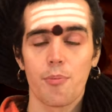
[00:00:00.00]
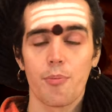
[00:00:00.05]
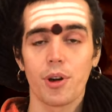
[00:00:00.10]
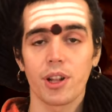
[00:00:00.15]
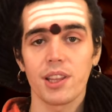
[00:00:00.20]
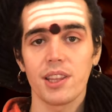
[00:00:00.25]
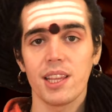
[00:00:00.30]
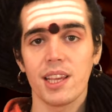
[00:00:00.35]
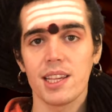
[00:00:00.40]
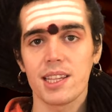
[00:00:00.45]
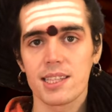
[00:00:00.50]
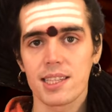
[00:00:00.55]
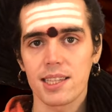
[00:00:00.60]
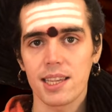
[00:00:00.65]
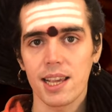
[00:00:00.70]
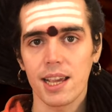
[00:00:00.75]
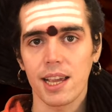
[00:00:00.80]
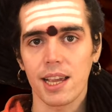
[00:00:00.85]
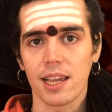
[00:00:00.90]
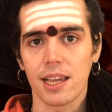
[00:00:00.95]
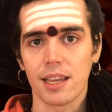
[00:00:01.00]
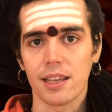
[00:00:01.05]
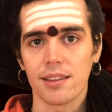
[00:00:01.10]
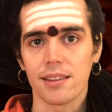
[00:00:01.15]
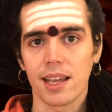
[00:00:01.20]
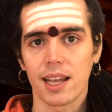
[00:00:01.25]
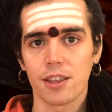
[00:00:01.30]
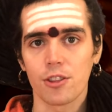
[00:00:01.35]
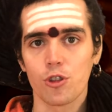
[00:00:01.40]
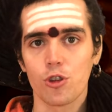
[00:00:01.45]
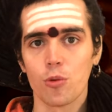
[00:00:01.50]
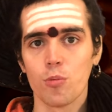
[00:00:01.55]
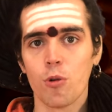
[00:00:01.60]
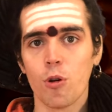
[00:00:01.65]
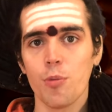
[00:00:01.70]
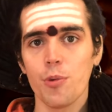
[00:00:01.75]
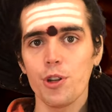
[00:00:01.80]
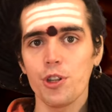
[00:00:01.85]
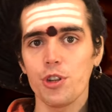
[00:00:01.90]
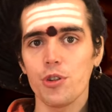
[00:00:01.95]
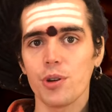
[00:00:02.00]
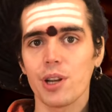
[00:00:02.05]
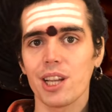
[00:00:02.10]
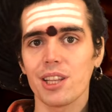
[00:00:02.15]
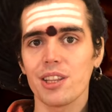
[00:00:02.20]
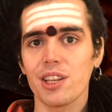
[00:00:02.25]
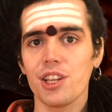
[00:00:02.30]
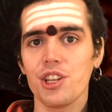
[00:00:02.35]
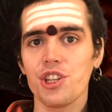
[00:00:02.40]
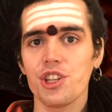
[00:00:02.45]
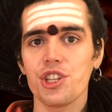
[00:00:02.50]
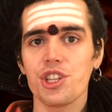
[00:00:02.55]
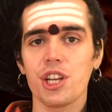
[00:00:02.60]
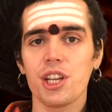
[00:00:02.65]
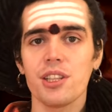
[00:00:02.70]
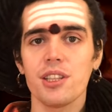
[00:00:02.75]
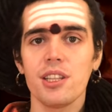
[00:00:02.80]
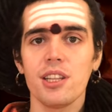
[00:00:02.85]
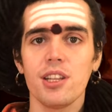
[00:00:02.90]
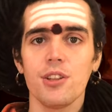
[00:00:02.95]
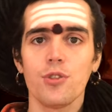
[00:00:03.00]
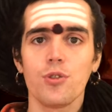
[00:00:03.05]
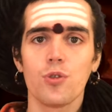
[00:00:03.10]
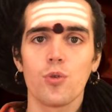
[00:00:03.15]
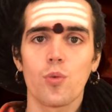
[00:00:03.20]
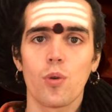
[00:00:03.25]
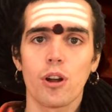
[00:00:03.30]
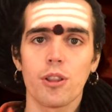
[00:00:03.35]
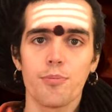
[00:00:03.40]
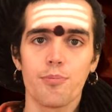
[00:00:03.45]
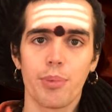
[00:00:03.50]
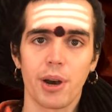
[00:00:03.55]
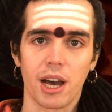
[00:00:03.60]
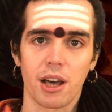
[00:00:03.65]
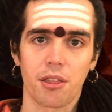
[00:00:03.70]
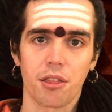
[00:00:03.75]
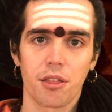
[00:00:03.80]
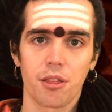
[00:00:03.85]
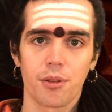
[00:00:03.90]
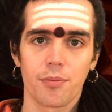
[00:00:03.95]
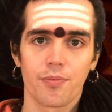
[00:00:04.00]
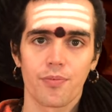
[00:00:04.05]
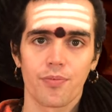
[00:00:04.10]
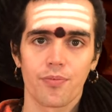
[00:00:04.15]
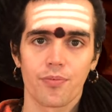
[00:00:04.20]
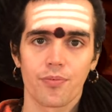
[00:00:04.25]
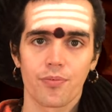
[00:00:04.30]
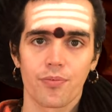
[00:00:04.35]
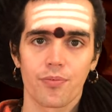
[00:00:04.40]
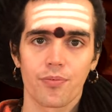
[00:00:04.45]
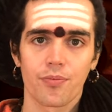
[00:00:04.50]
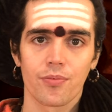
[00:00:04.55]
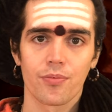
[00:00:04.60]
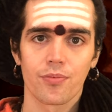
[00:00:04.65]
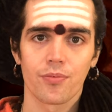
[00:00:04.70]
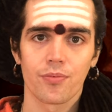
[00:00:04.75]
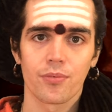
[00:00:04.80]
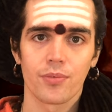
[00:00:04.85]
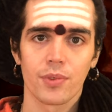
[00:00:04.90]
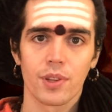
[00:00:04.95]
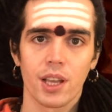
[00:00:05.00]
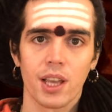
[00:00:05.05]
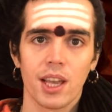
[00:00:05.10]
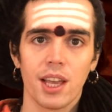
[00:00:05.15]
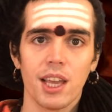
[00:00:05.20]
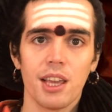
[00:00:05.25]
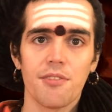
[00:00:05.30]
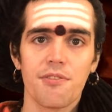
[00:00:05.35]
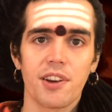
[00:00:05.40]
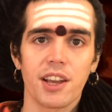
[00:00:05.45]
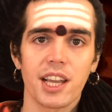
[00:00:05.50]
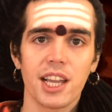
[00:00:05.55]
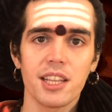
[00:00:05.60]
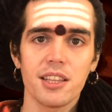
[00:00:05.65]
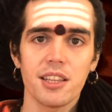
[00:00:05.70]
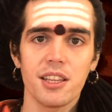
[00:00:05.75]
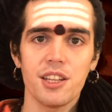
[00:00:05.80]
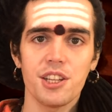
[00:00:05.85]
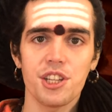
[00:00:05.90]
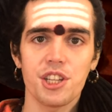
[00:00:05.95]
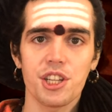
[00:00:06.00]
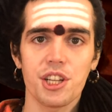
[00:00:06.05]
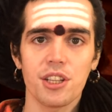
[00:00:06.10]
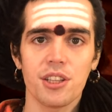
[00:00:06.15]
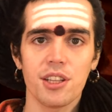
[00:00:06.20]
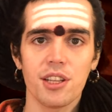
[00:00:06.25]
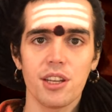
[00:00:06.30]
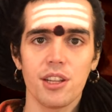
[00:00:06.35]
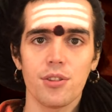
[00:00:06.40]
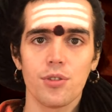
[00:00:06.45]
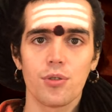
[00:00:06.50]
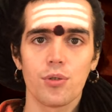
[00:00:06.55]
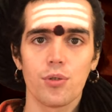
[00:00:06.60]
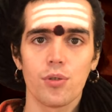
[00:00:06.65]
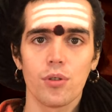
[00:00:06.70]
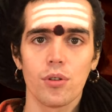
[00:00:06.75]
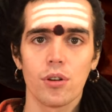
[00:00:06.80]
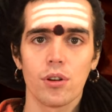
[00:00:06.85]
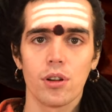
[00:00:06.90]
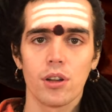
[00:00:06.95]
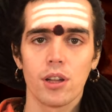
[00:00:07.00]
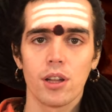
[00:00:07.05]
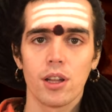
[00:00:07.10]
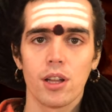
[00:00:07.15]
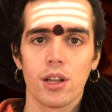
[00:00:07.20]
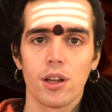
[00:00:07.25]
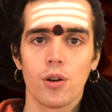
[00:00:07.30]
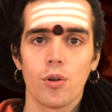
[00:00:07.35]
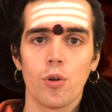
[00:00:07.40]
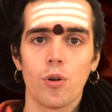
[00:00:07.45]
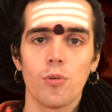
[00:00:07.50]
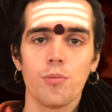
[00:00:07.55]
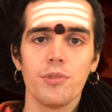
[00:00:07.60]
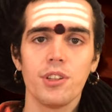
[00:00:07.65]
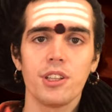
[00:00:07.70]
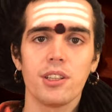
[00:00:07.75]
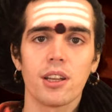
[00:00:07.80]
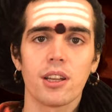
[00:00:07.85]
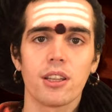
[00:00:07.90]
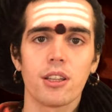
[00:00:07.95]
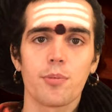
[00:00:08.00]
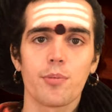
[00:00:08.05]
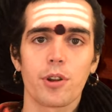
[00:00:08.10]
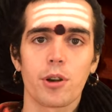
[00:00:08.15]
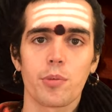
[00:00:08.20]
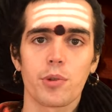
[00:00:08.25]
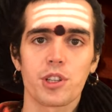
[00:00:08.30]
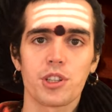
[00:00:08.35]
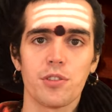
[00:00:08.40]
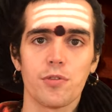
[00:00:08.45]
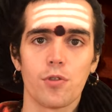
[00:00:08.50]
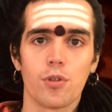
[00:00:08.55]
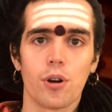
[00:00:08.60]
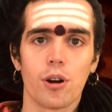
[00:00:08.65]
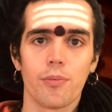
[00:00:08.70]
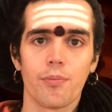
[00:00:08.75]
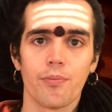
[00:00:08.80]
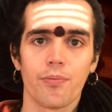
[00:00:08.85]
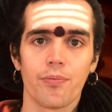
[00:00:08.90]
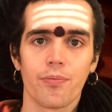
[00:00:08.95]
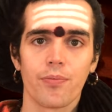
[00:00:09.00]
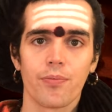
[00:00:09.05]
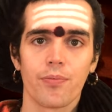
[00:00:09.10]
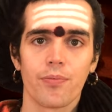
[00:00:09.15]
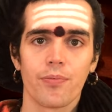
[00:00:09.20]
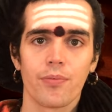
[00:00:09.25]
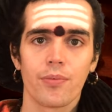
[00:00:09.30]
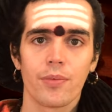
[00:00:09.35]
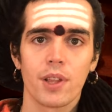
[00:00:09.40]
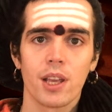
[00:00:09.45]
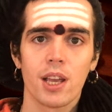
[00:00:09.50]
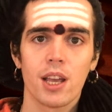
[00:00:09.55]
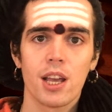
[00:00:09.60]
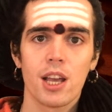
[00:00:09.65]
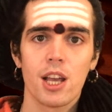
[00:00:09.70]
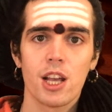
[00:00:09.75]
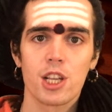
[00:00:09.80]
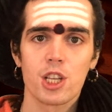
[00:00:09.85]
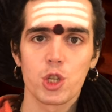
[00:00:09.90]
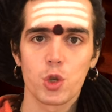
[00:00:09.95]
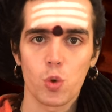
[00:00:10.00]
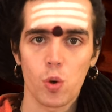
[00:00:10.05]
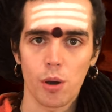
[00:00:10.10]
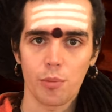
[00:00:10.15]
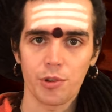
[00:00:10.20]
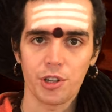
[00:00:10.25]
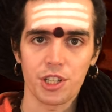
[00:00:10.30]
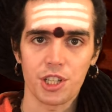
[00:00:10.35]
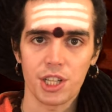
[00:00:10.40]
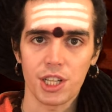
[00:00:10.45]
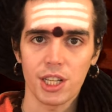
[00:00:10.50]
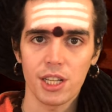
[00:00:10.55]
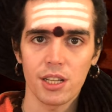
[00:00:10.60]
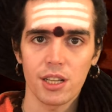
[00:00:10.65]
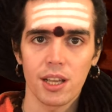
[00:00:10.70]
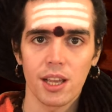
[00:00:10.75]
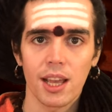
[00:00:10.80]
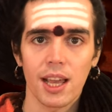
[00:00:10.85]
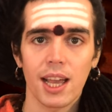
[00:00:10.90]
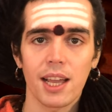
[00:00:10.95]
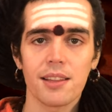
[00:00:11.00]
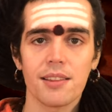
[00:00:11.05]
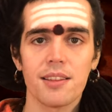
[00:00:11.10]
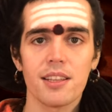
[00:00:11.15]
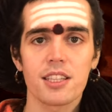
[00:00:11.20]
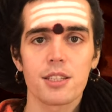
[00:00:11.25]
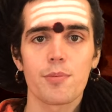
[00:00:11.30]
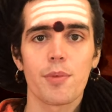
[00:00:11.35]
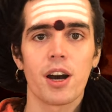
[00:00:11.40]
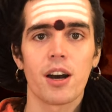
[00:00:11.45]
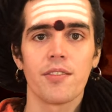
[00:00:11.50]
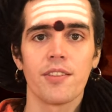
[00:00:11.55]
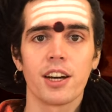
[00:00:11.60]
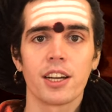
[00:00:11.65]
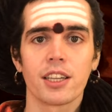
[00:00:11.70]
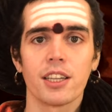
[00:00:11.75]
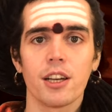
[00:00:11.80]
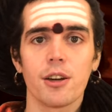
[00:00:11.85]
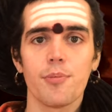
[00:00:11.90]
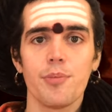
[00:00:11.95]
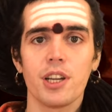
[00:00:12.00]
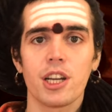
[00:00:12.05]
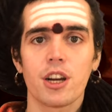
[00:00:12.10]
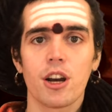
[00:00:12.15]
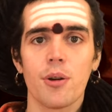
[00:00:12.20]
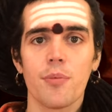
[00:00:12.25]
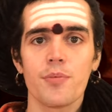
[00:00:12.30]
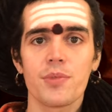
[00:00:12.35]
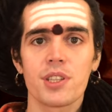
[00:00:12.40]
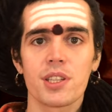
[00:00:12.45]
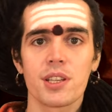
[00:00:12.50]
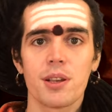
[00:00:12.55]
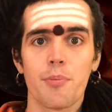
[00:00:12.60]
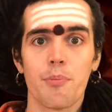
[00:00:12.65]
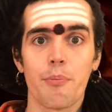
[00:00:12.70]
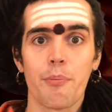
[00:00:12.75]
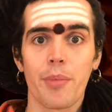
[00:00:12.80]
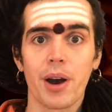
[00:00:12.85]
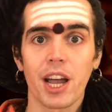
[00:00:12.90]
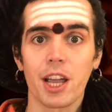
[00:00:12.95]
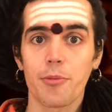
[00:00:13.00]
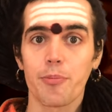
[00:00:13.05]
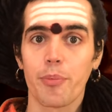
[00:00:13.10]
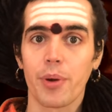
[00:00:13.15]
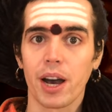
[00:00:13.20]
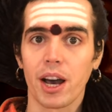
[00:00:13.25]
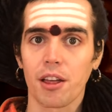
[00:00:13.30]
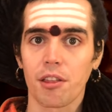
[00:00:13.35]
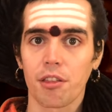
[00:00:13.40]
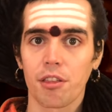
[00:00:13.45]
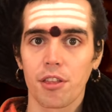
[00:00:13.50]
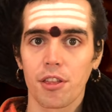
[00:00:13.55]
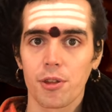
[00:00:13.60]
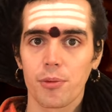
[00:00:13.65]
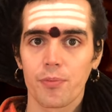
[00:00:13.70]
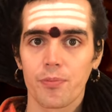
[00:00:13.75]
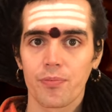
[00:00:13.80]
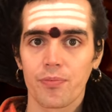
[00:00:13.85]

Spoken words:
But they say that the moment you get initiated into one path, if I get initiated into Om Nityananda Paramashivoham, Swamiji, and this Mahavakya becomes my path.